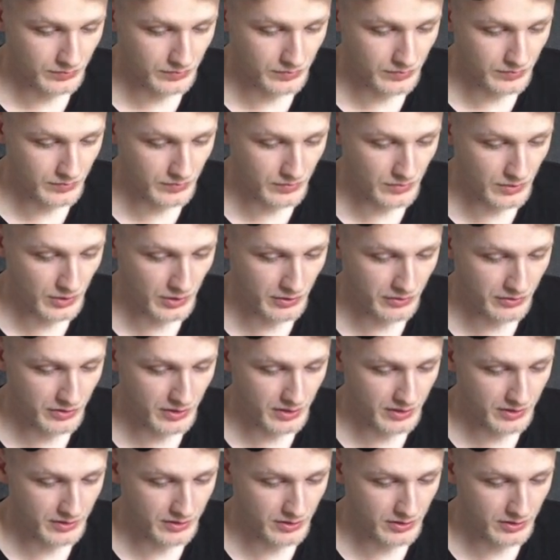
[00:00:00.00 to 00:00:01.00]
No freeze,
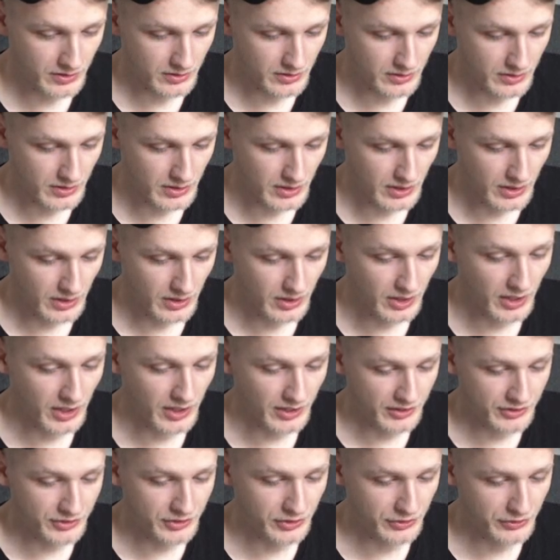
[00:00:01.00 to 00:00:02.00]
no. Oh, it's
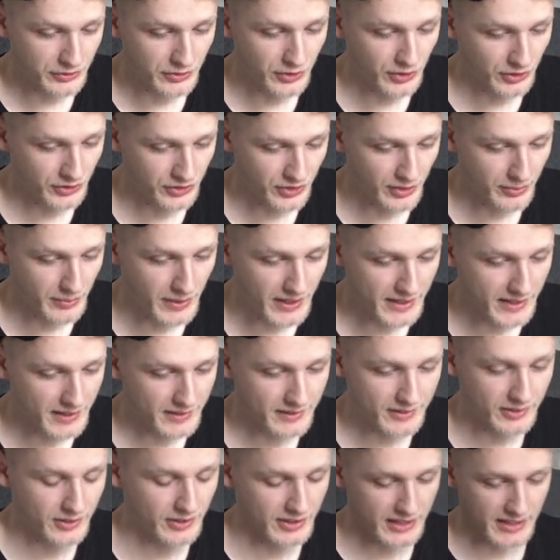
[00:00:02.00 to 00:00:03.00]
just frozen on my end.
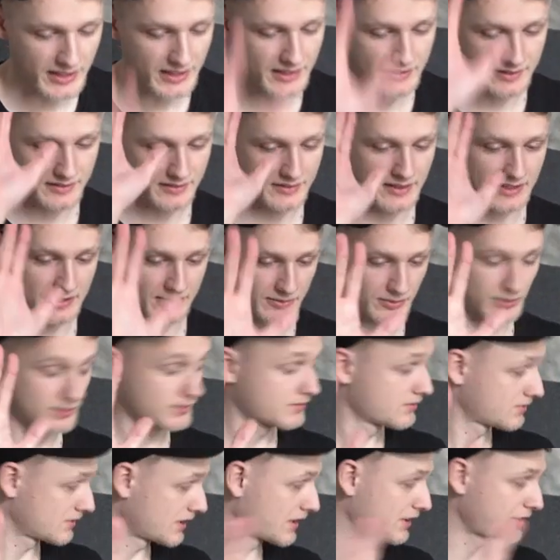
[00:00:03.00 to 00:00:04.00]
Okay, right, well,
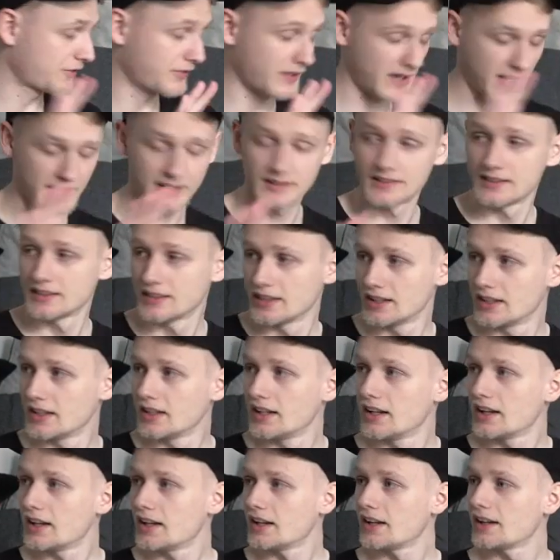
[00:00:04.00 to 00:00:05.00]
that's fine.
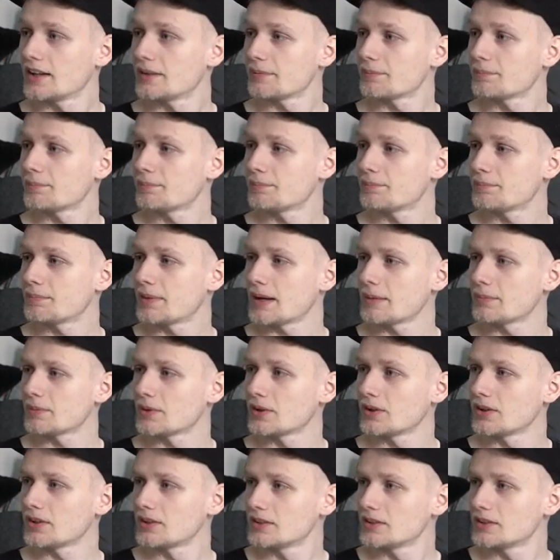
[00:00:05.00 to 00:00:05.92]
Pablo?